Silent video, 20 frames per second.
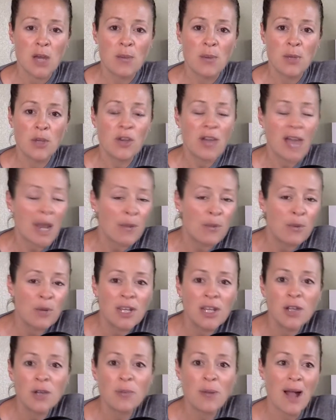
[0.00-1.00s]
But you got to
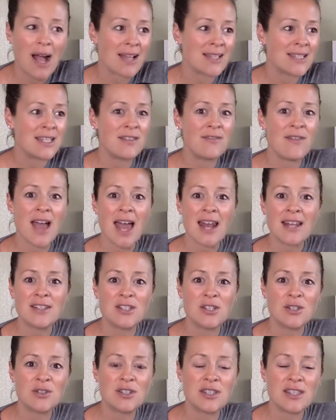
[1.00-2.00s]
bring your positive
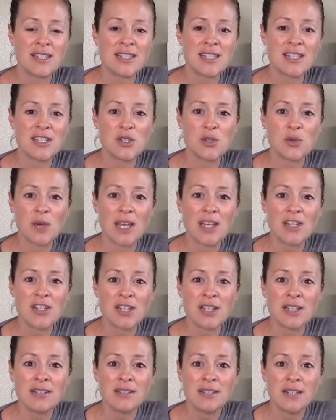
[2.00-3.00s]
attitude to the
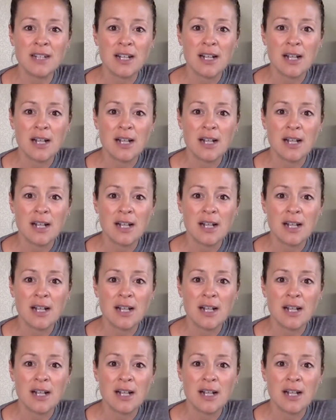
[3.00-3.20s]
situation